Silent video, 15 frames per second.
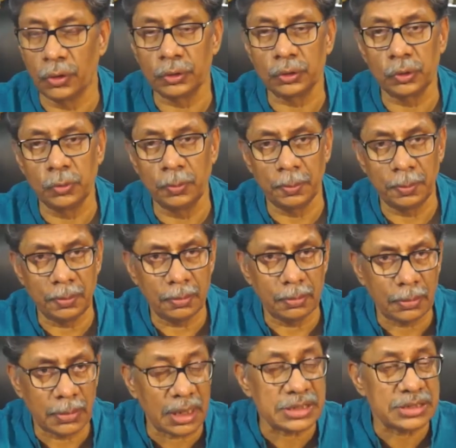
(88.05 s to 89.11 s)
to be
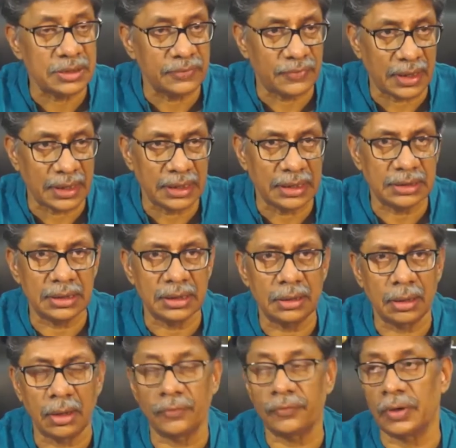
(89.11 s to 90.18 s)
classify
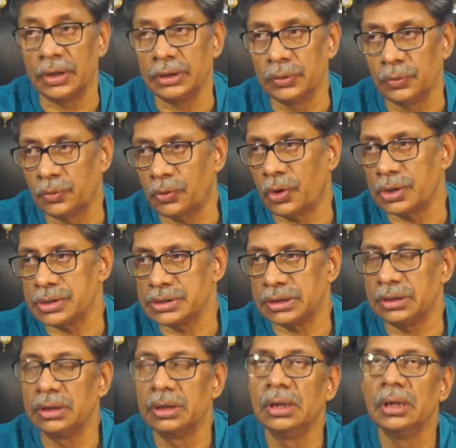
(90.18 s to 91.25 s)
it of unknown origin.
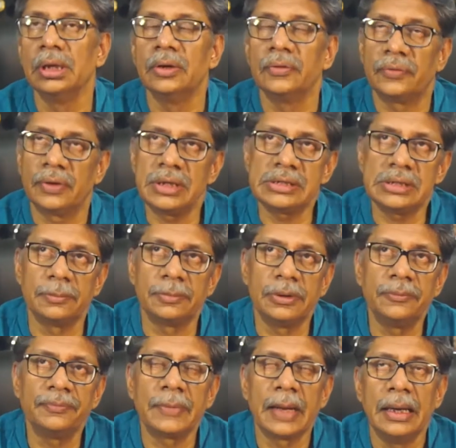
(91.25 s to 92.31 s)
For
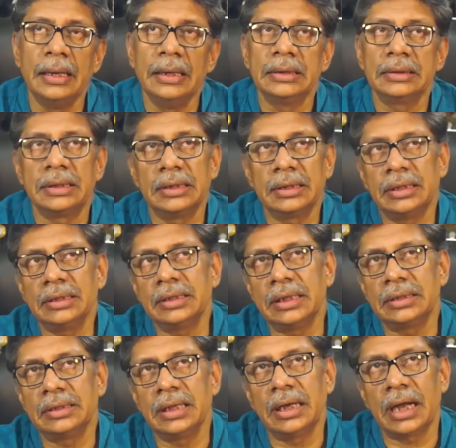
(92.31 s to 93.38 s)
example, thinking
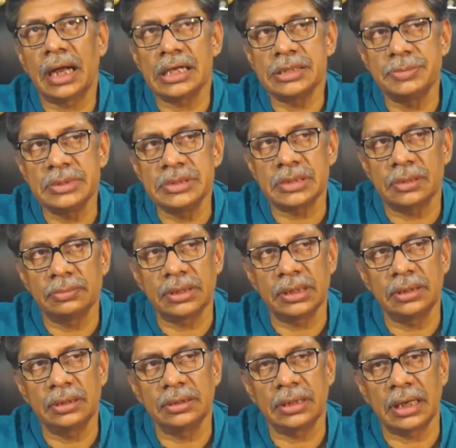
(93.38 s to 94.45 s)
that there has been
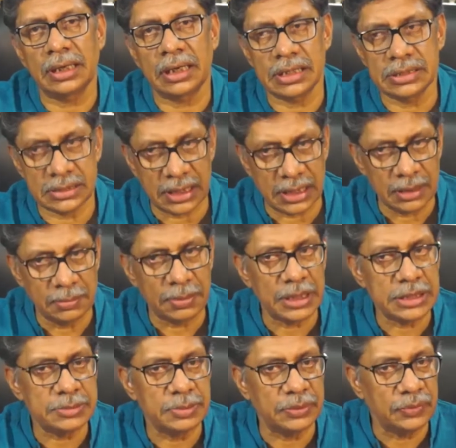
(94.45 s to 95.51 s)
something that has taken
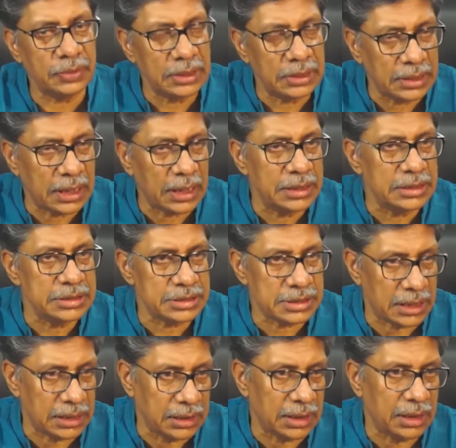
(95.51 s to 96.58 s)
place between India and
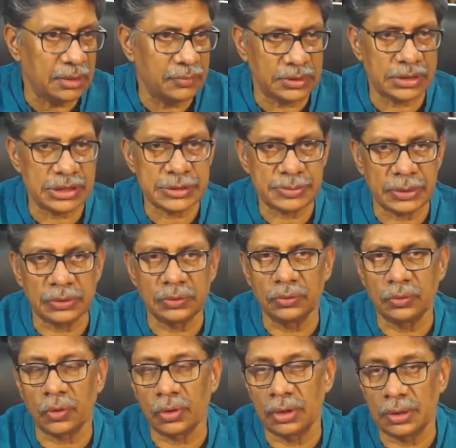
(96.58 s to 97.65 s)
China with respect to
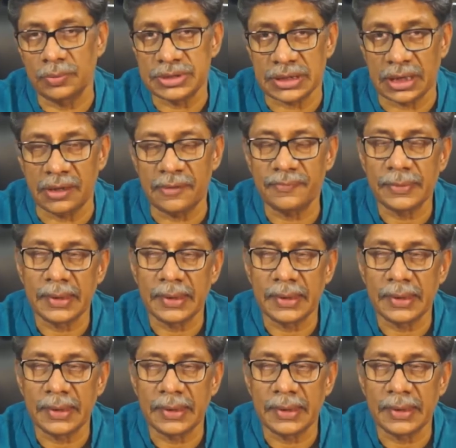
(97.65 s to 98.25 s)
Doklam Cha,